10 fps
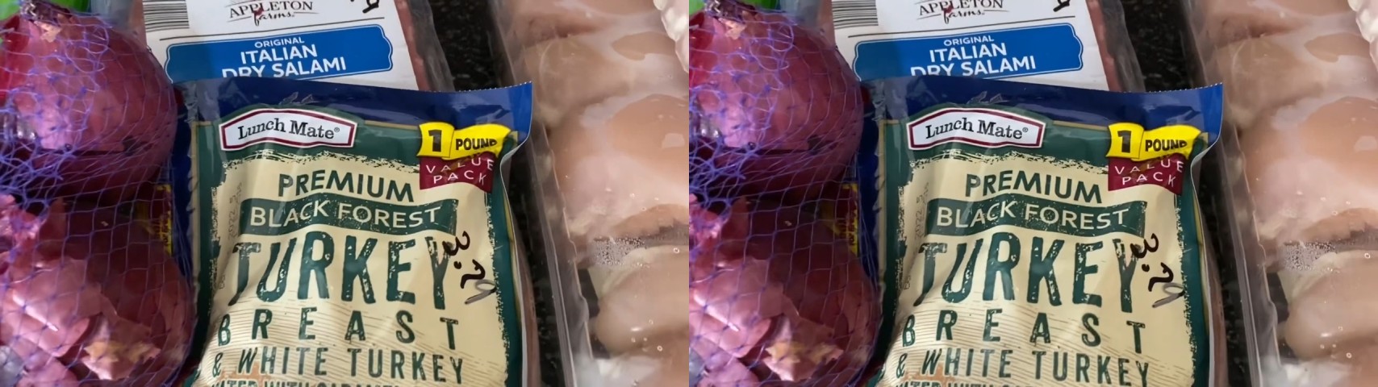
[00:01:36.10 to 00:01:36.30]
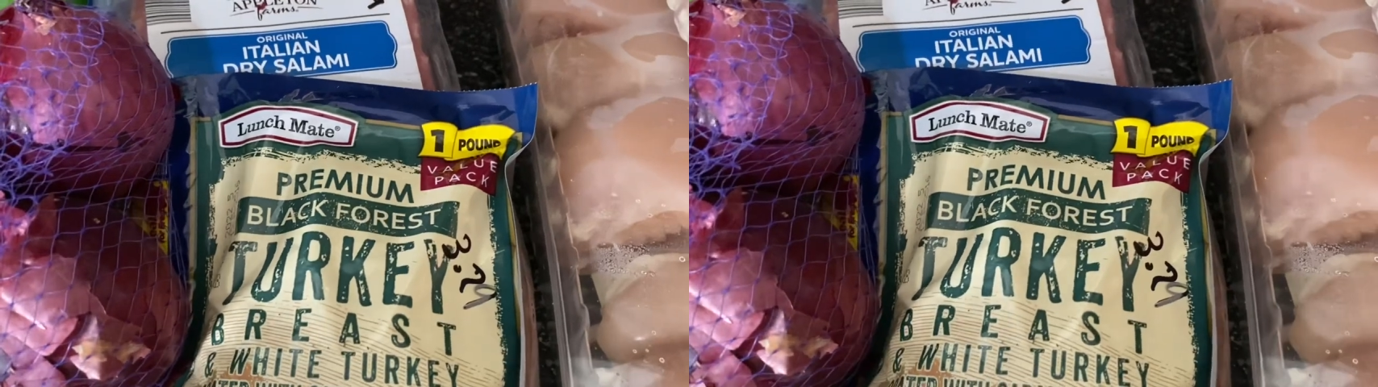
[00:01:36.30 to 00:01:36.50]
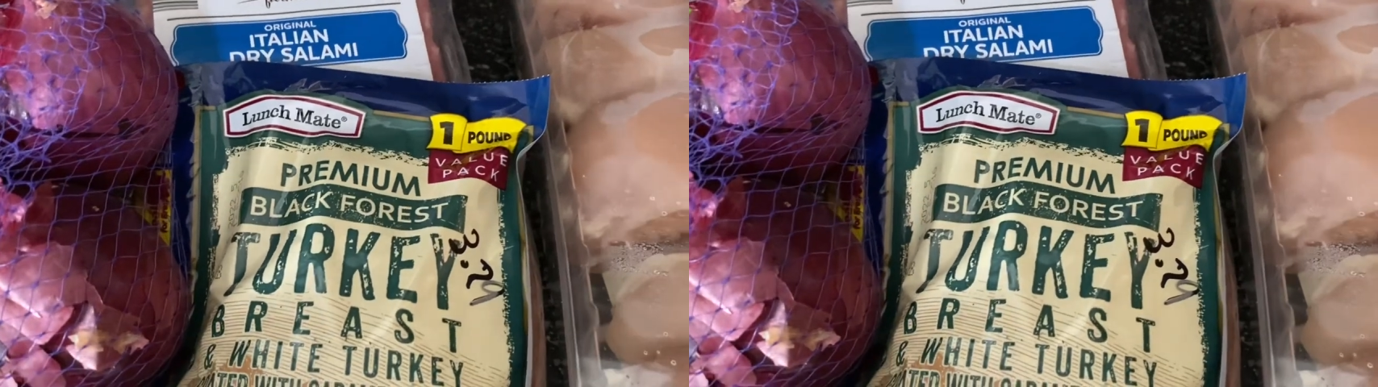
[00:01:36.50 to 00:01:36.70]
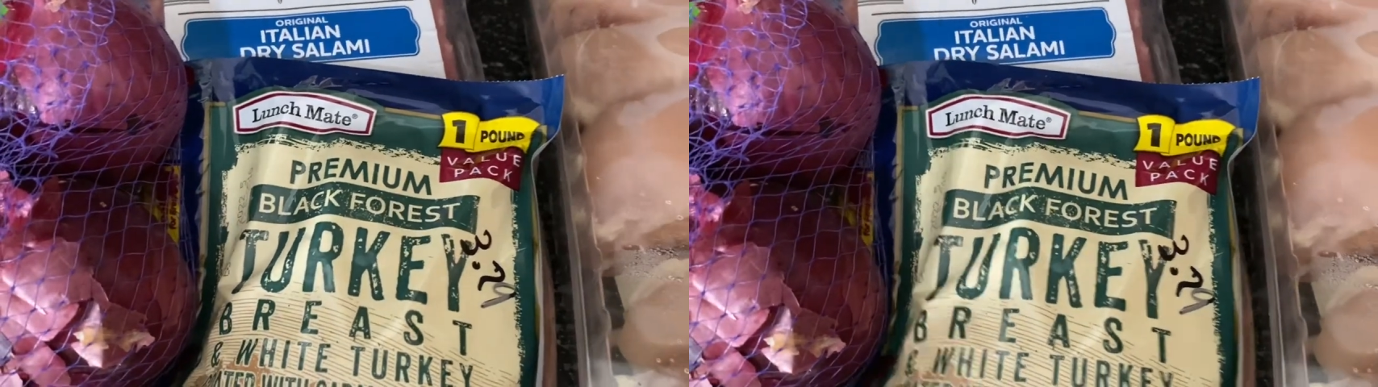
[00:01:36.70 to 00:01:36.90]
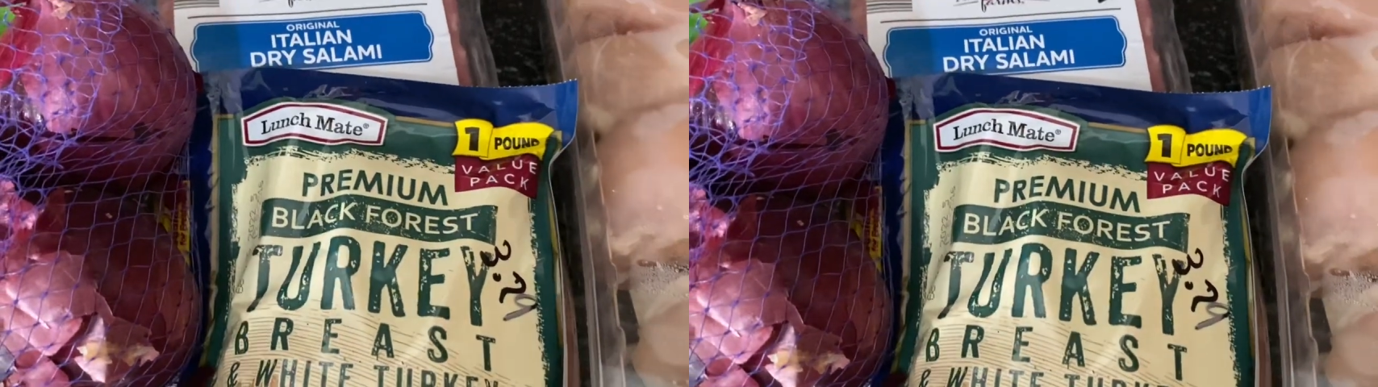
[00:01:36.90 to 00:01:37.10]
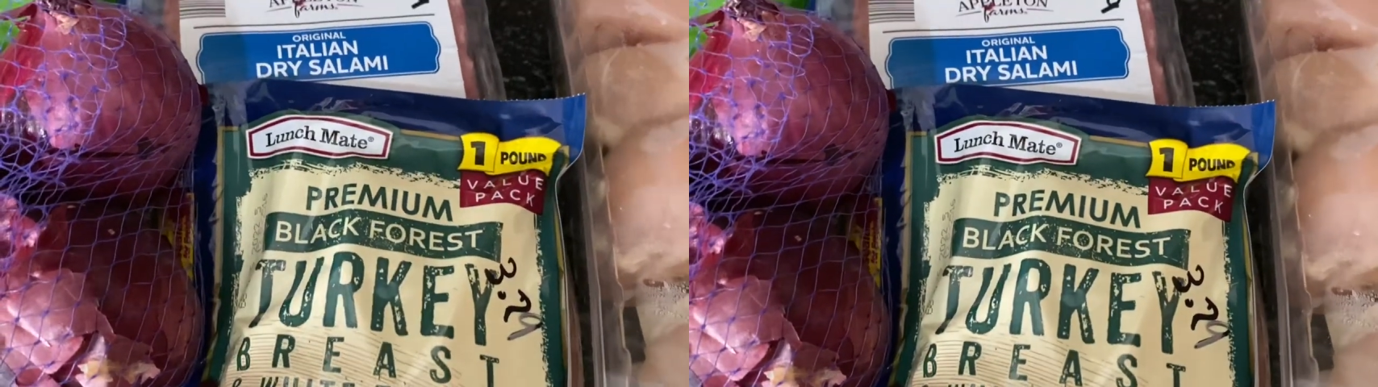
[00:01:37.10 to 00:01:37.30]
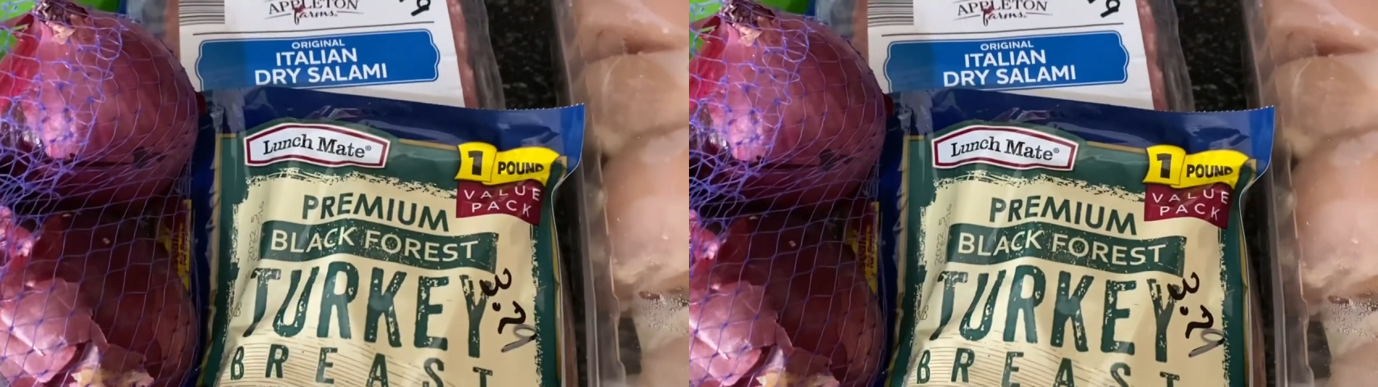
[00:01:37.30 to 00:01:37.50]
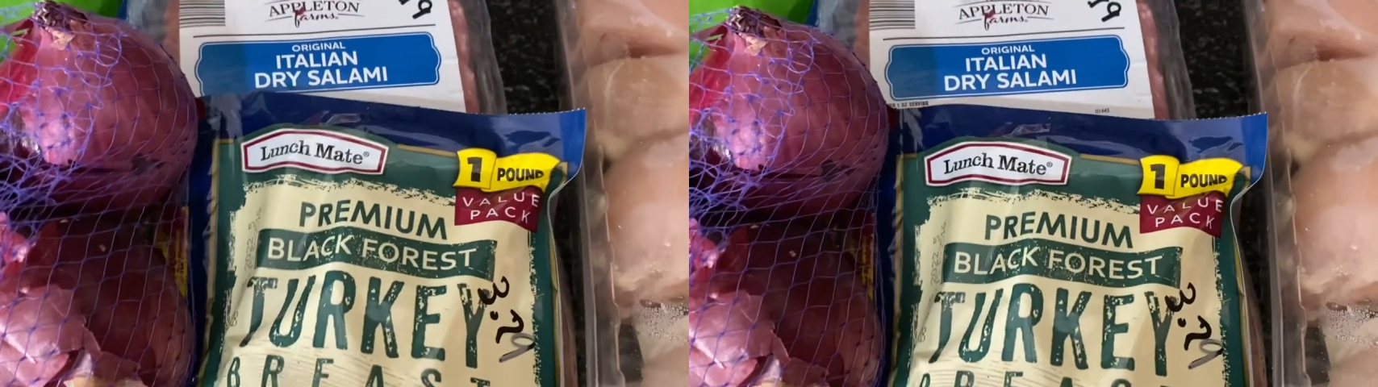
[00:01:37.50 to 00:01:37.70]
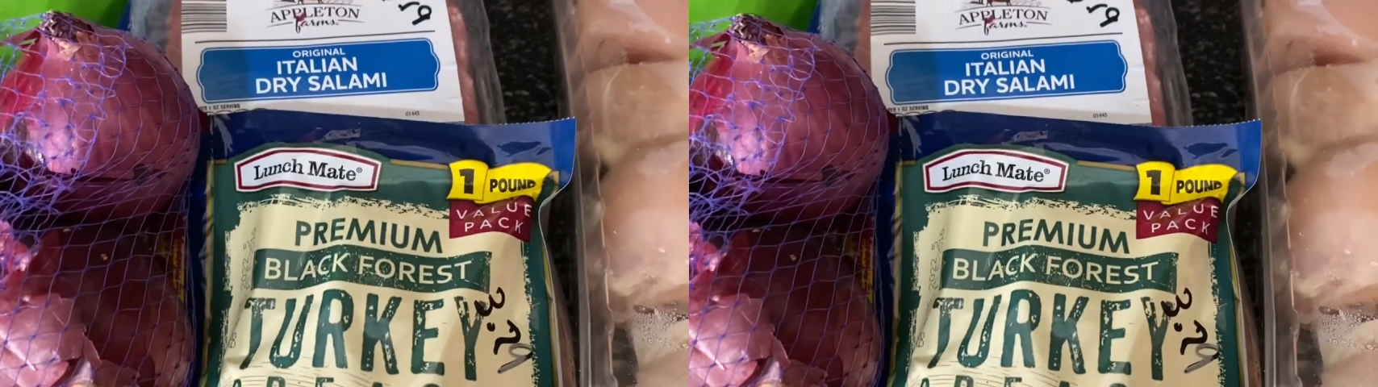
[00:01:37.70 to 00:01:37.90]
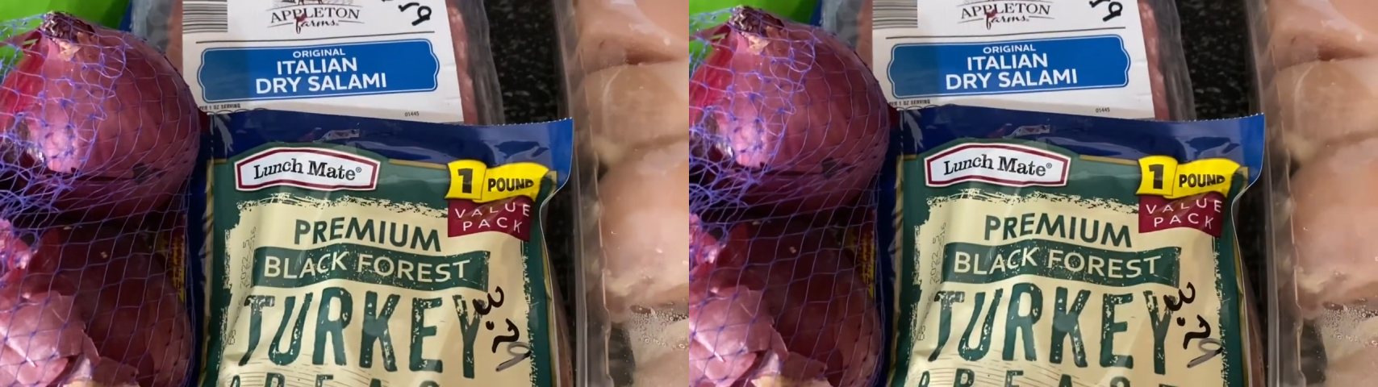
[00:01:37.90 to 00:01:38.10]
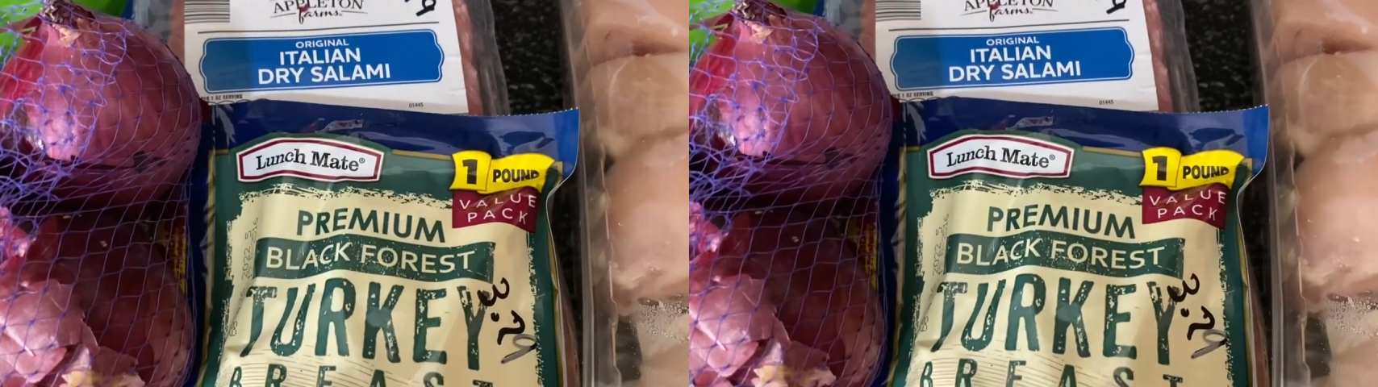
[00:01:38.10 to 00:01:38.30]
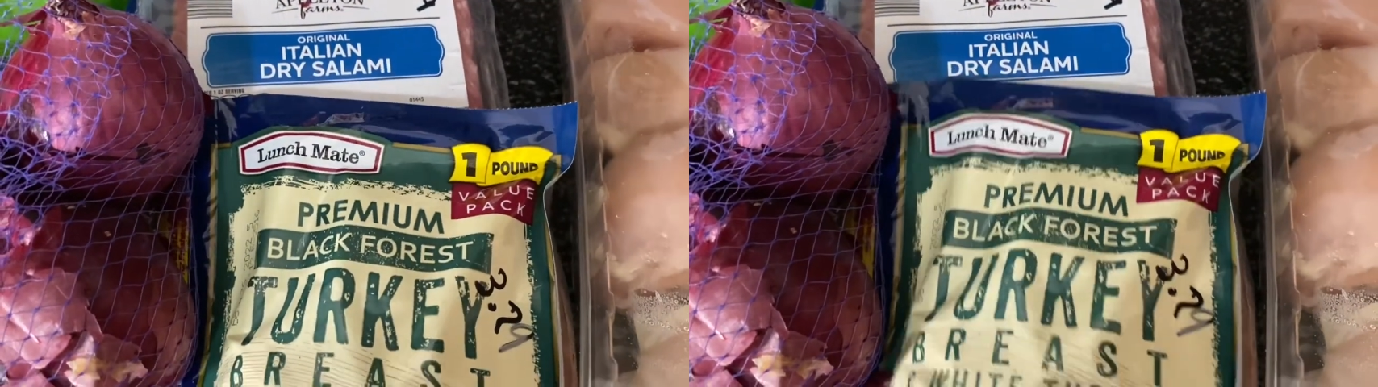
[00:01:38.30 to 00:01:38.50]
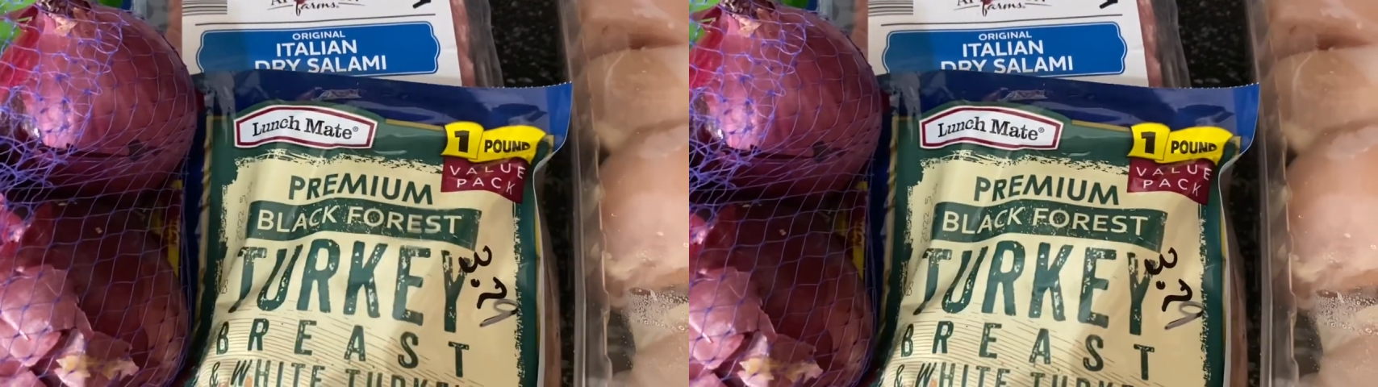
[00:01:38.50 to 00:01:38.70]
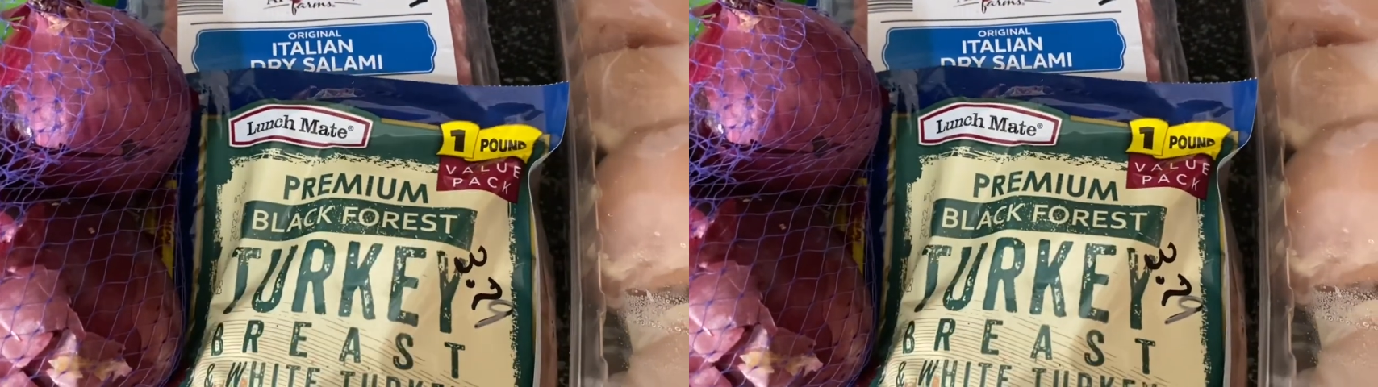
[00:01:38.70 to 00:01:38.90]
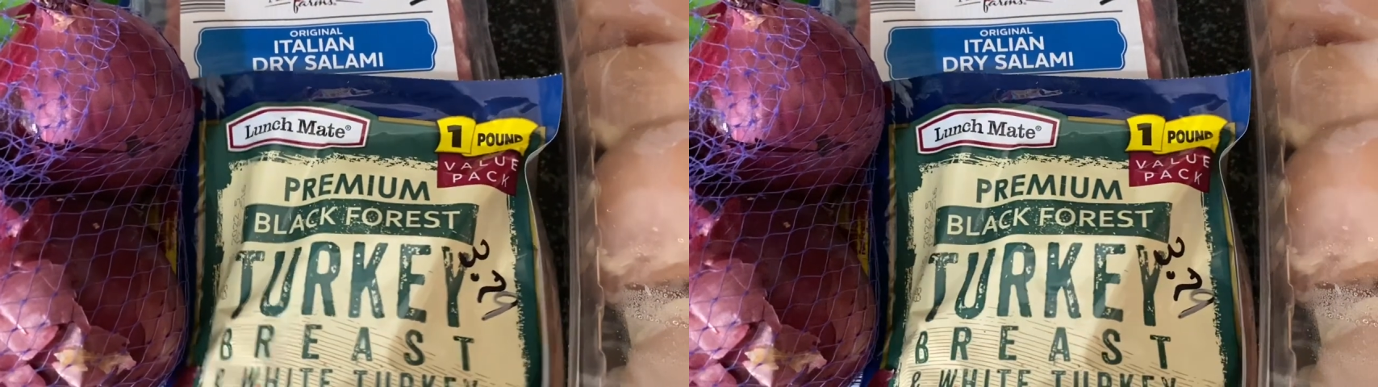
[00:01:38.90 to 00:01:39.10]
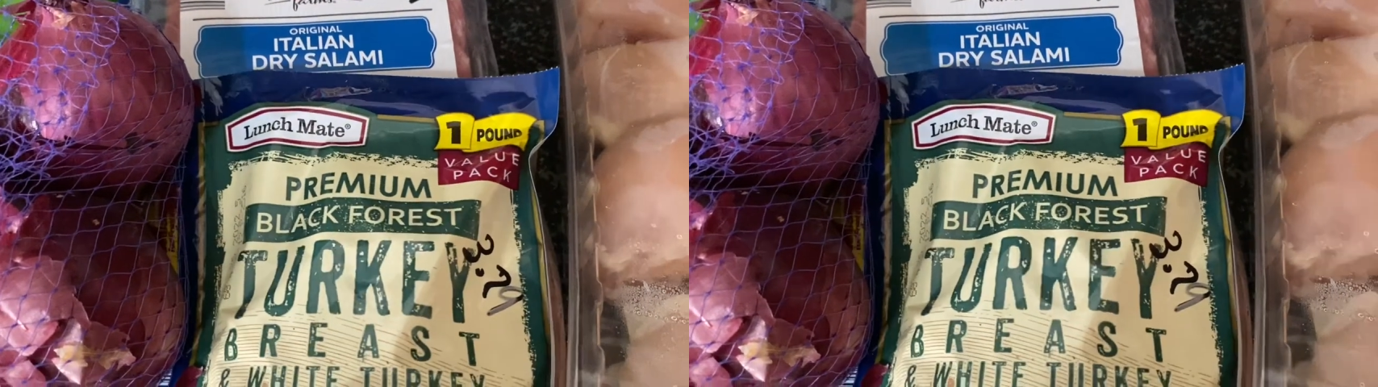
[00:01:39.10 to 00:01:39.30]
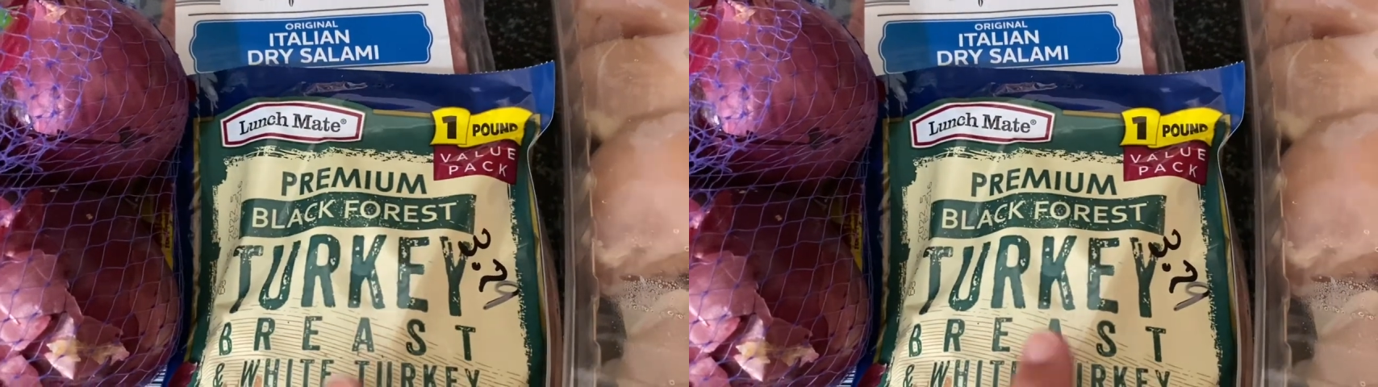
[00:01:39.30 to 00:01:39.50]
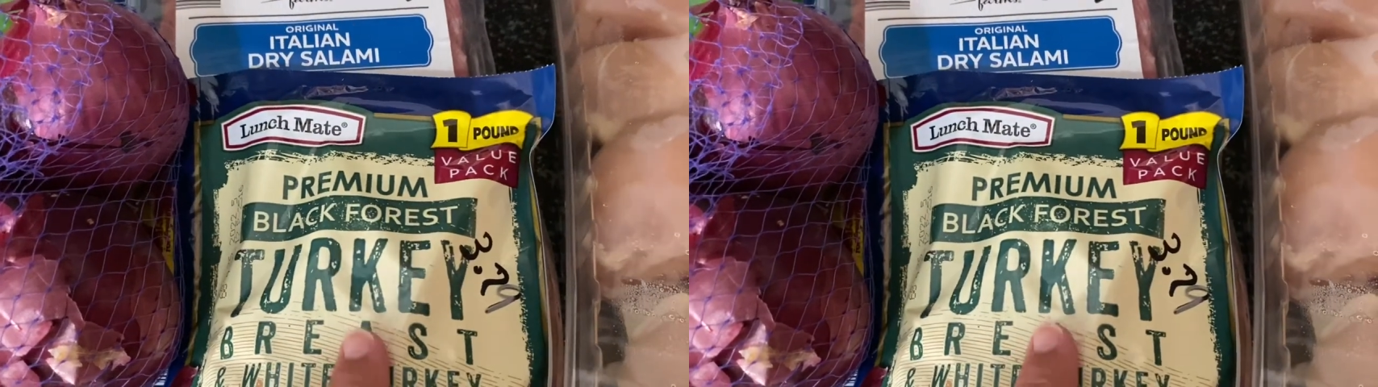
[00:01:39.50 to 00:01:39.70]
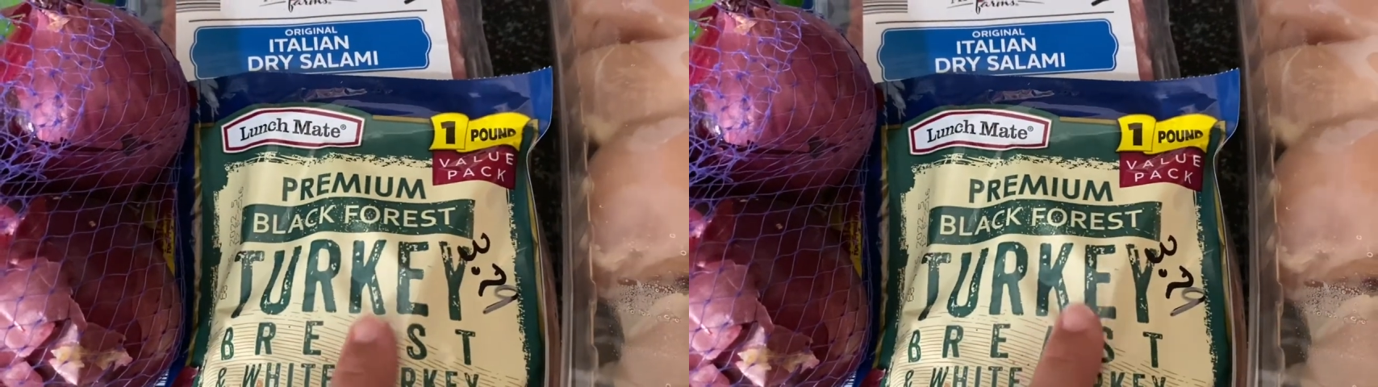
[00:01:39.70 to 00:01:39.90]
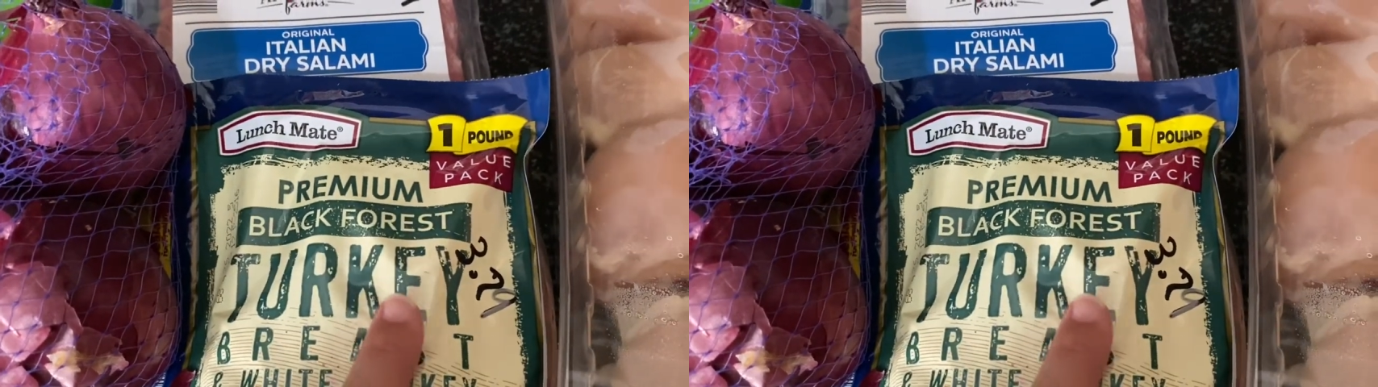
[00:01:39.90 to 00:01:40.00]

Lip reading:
(no speaker visible)